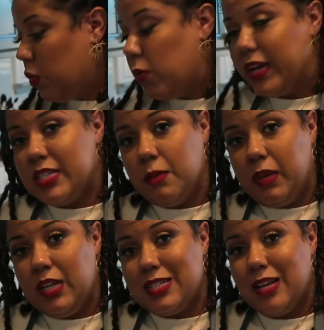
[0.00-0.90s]
We'll wait 10
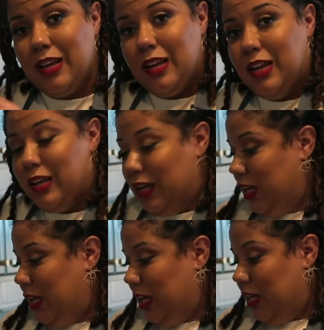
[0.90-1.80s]
minutes
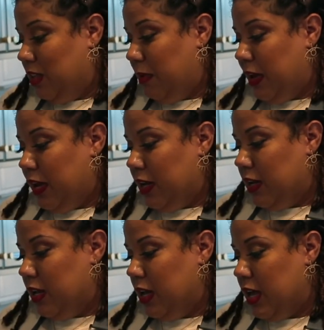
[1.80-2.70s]
in the pan,
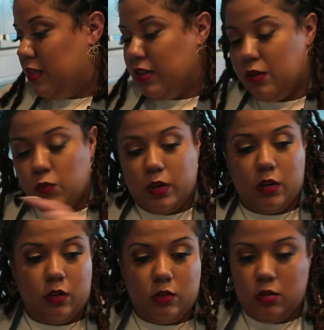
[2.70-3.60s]
and then
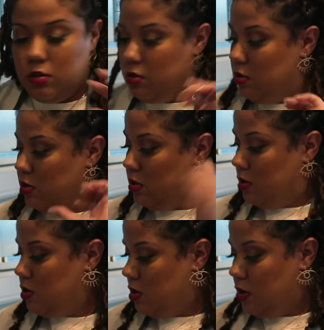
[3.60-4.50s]
we'll
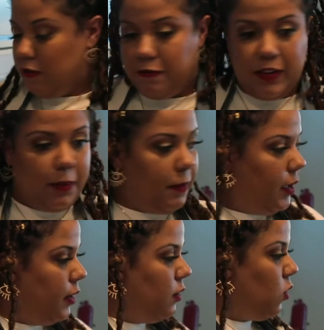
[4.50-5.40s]
flip
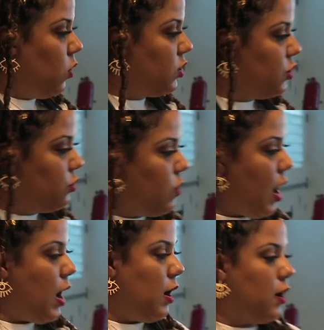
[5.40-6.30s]
it onto
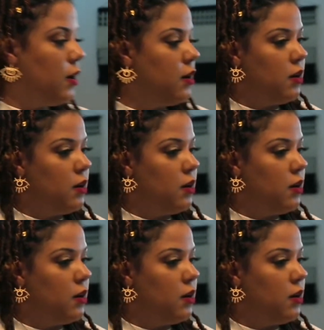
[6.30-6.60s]
our